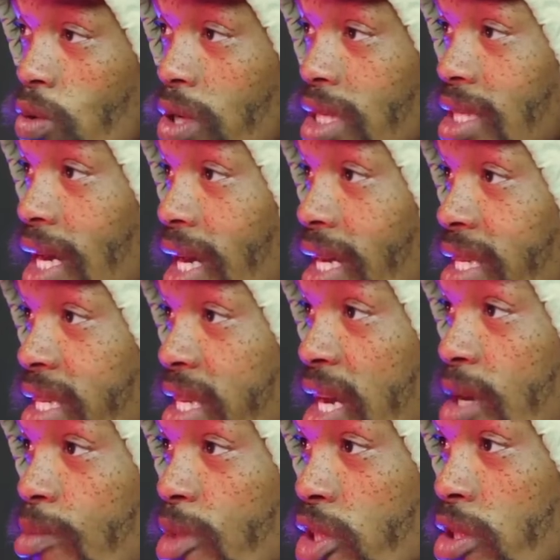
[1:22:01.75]
entire
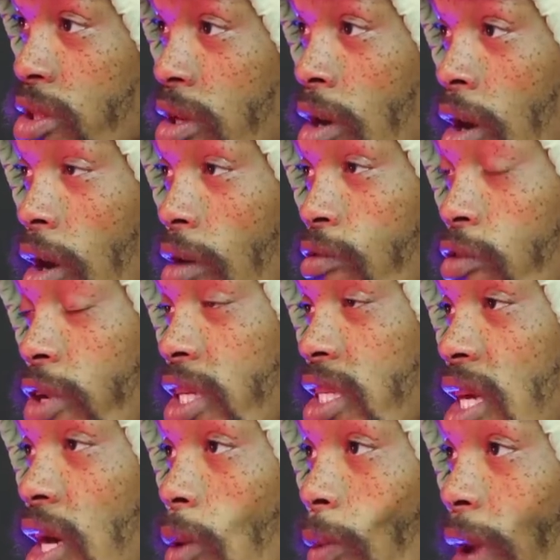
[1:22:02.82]
DA mission of
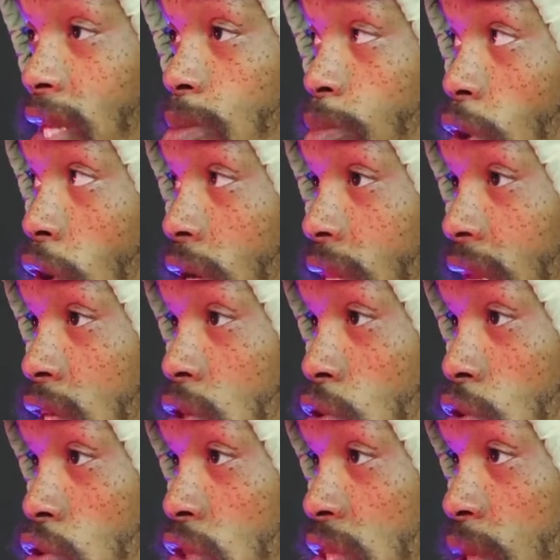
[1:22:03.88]
creating a white bloc that is
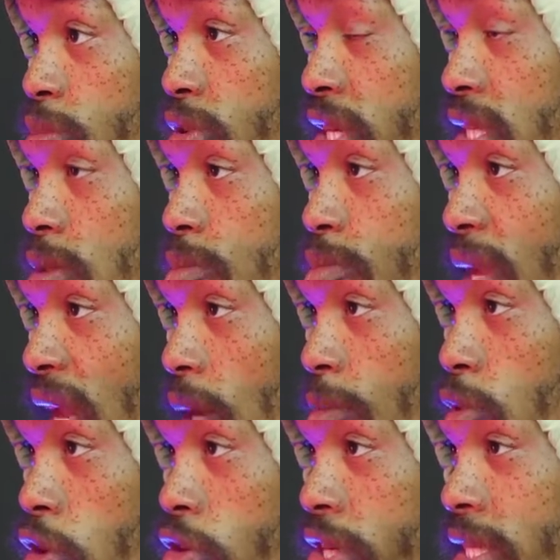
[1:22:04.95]
going to suppress black
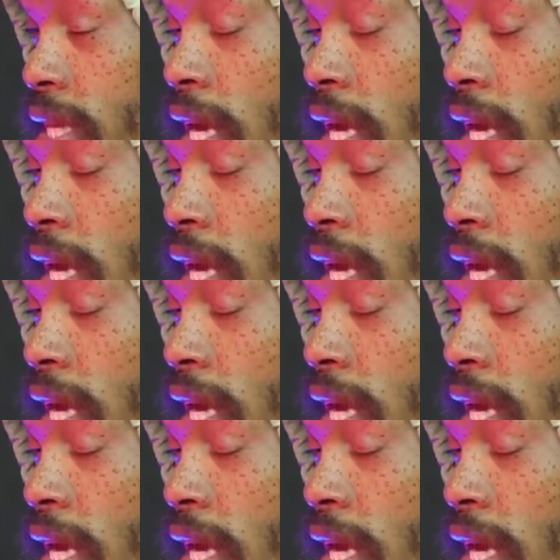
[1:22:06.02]
progress.